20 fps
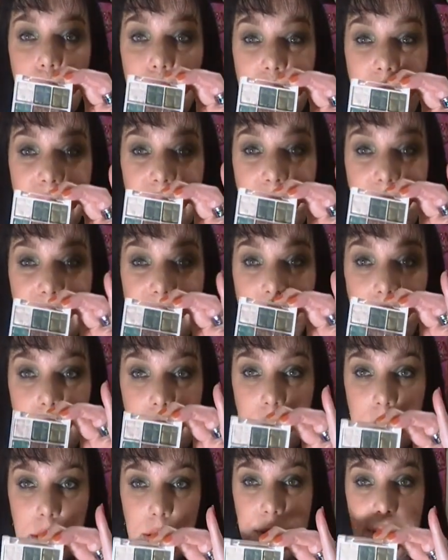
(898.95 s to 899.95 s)
which is
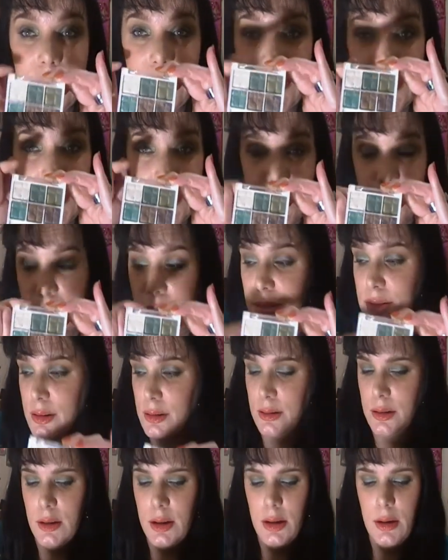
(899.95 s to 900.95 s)
$1. This is
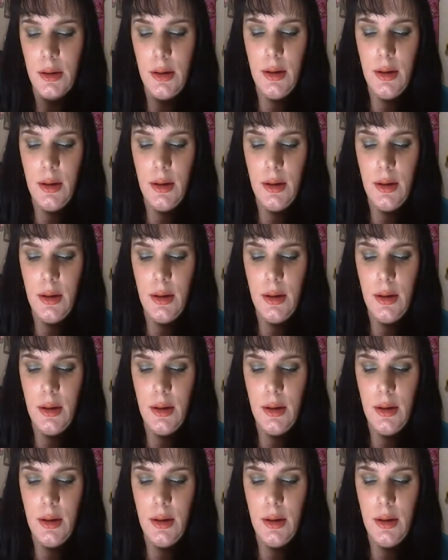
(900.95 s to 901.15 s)
$1.